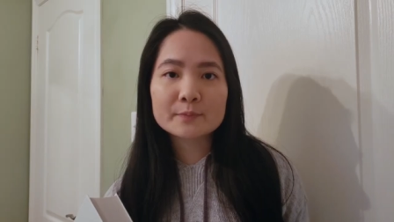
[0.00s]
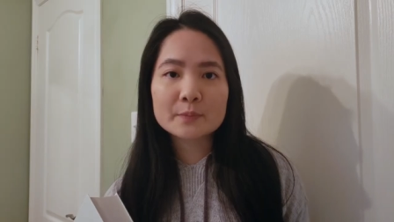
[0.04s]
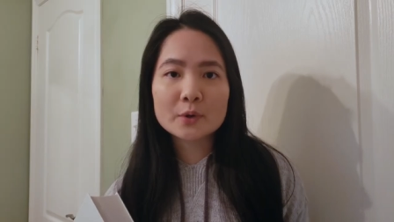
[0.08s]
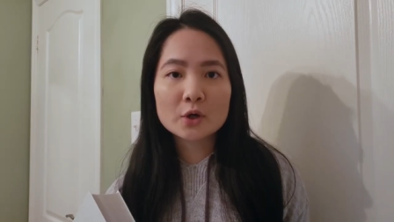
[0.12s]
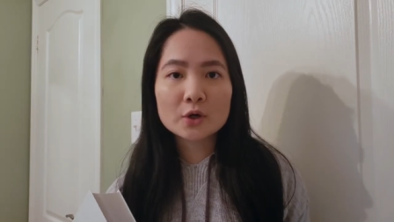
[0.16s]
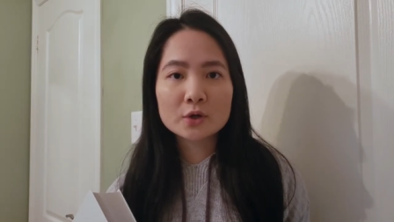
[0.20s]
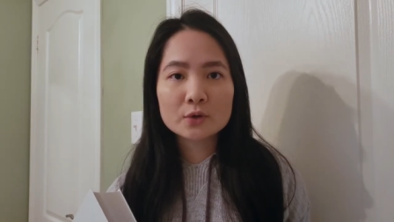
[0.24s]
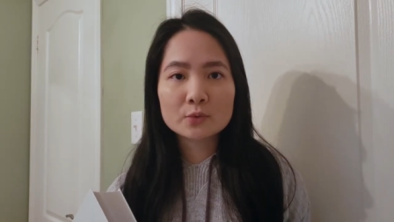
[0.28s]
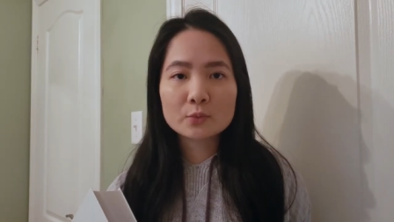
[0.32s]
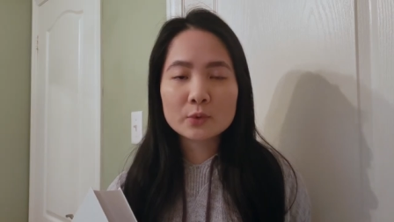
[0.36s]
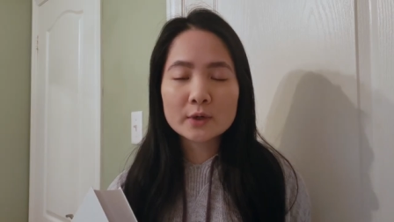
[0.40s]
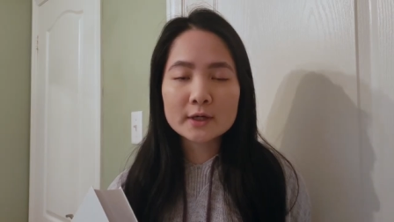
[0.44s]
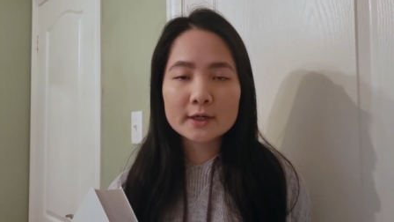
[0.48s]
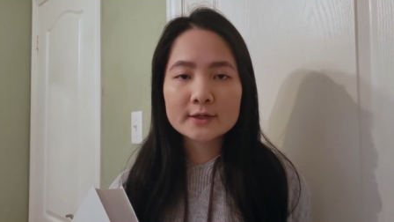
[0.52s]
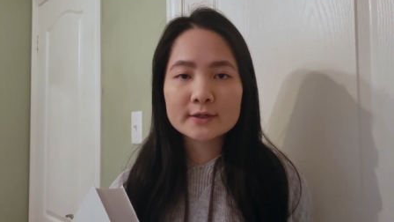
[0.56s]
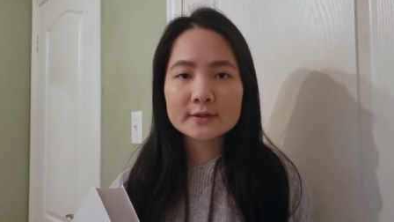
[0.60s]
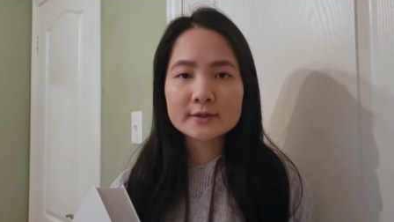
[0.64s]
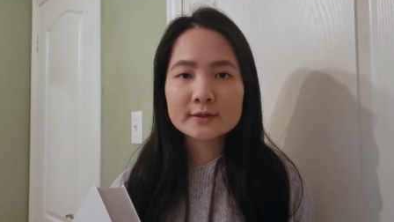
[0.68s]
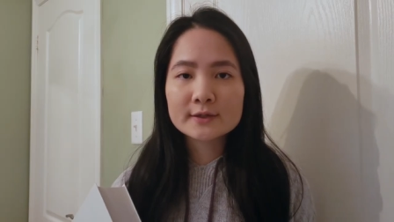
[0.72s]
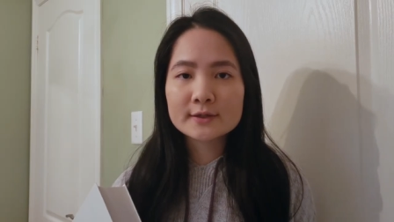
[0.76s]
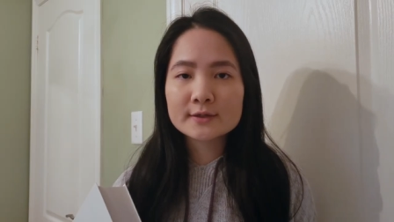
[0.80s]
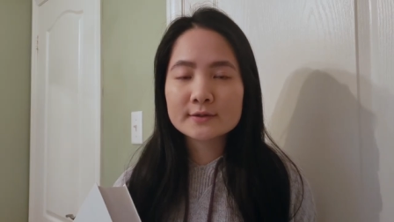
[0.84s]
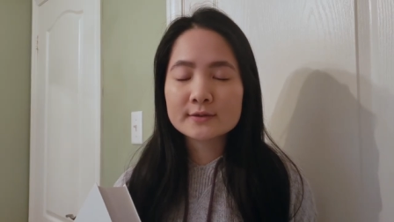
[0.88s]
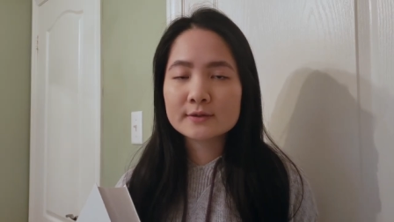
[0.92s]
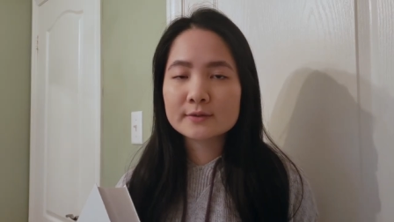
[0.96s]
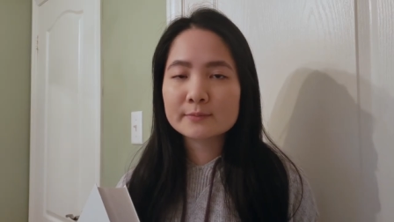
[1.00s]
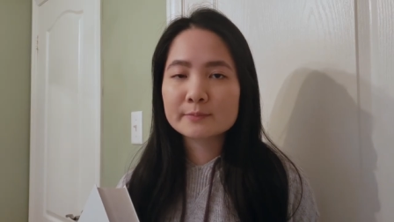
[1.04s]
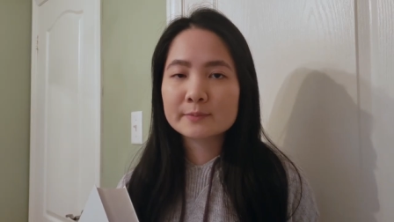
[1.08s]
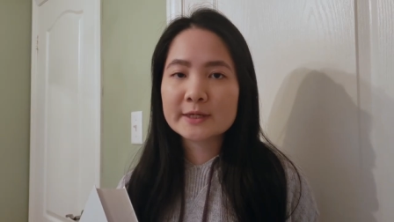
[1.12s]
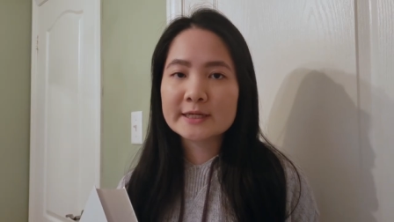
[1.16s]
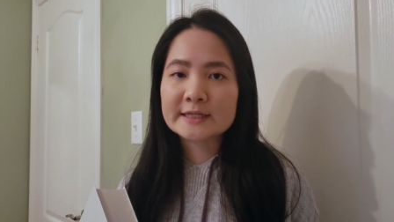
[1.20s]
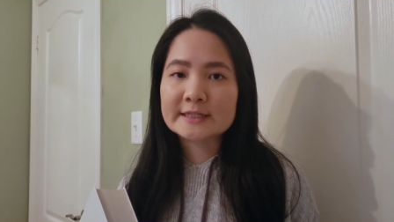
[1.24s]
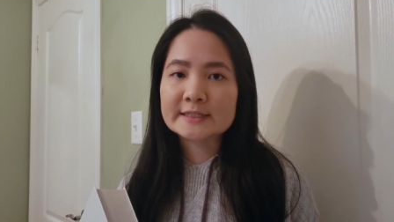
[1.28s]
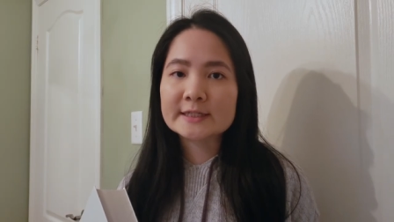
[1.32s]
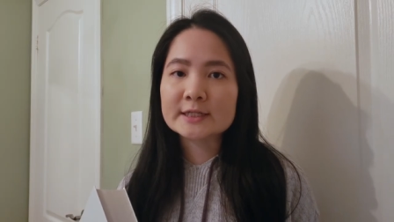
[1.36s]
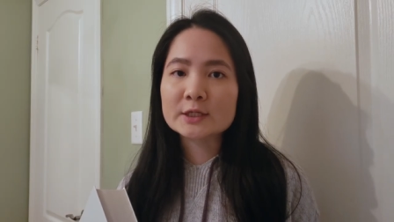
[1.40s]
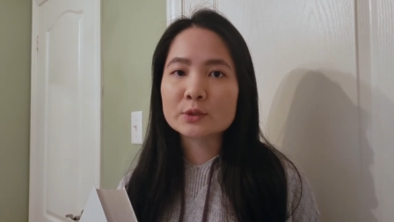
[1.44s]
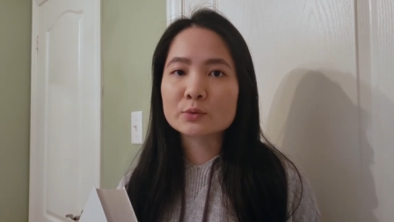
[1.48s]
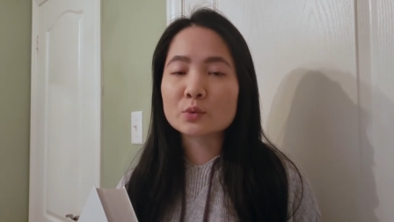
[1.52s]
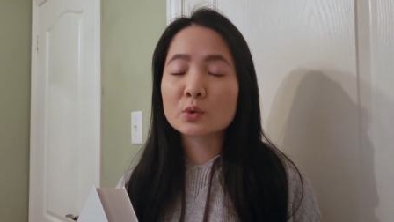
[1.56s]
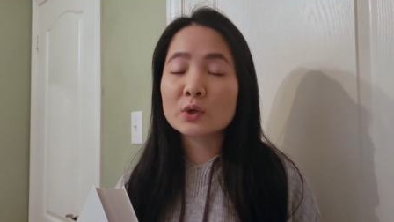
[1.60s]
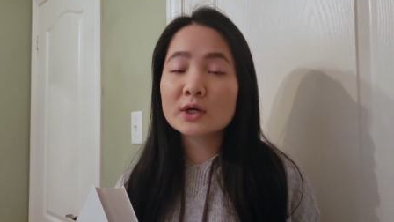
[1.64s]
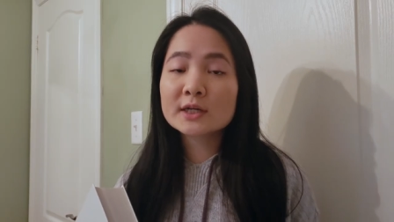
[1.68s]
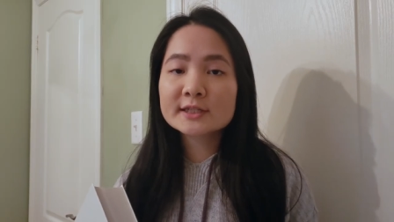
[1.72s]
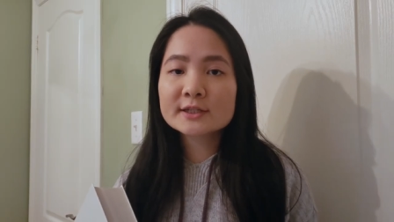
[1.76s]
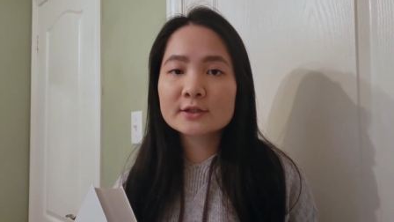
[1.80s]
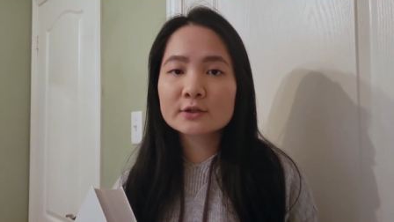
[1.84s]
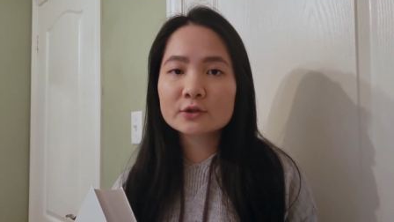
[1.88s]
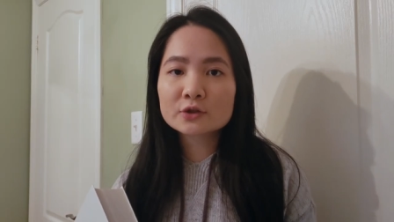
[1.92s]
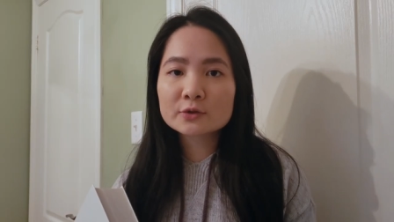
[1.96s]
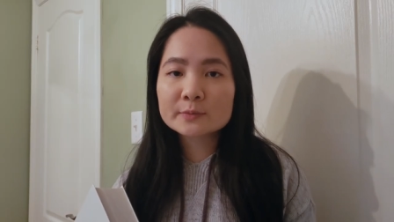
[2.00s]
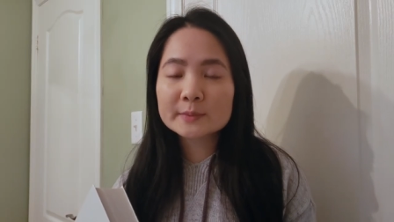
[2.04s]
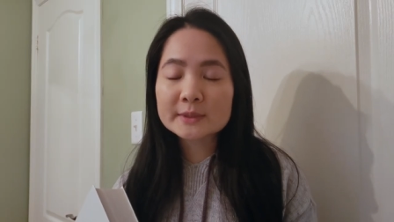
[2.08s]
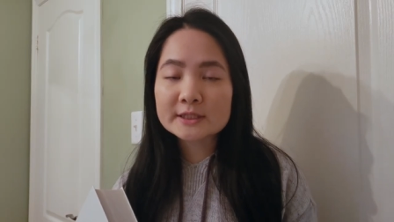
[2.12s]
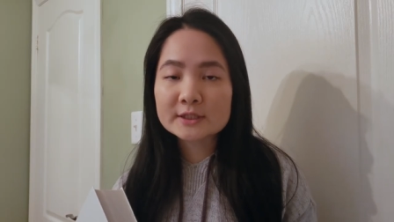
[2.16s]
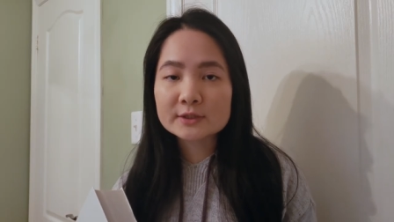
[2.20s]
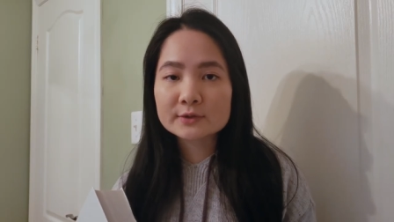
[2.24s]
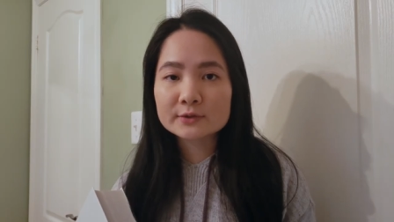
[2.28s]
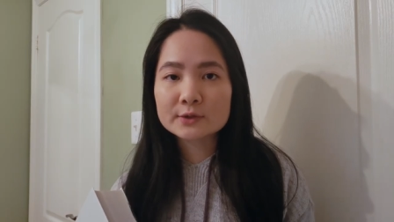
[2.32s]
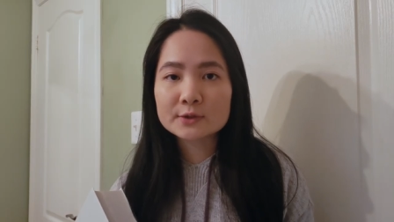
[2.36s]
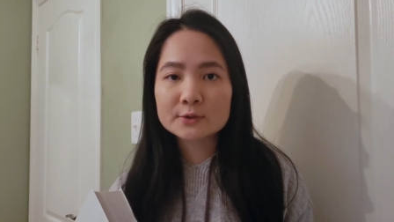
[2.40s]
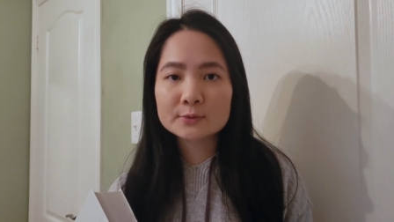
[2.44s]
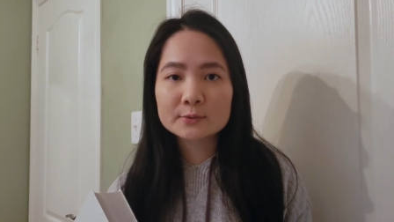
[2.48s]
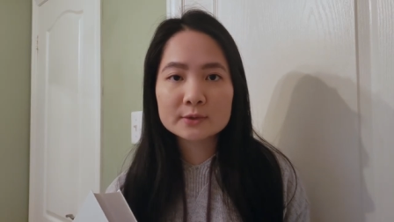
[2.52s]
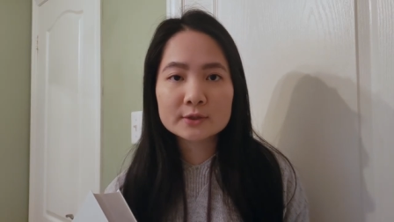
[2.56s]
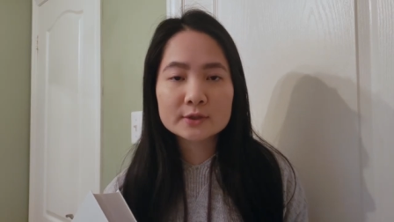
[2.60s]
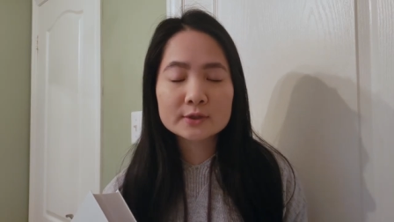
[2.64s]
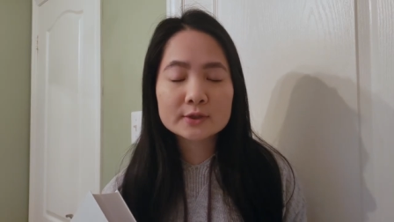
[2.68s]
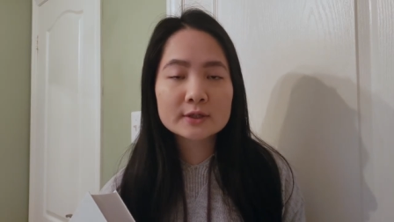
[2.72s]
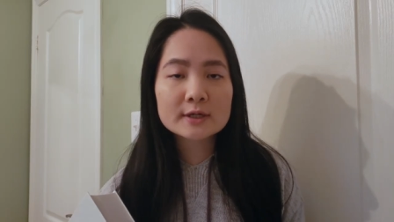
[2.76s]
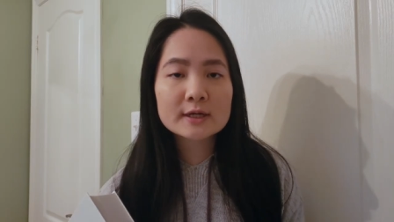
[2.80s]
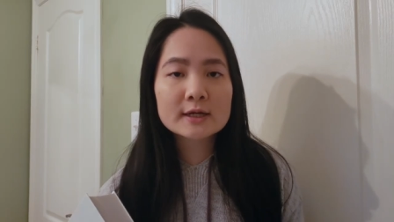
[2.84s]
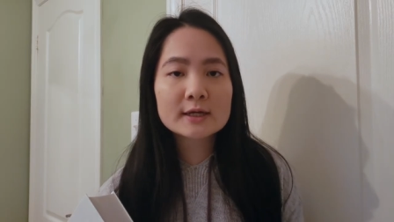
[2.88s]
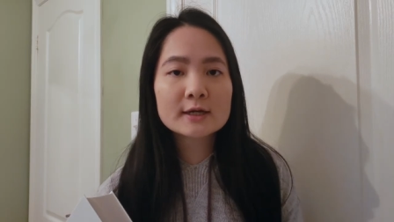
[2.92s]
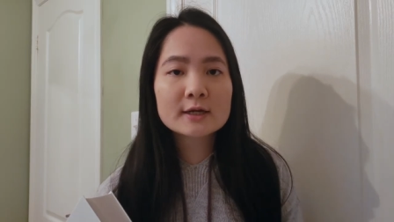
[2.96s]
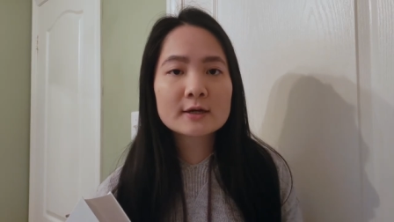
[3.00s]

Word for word: Part one, the pacing was a little bit slower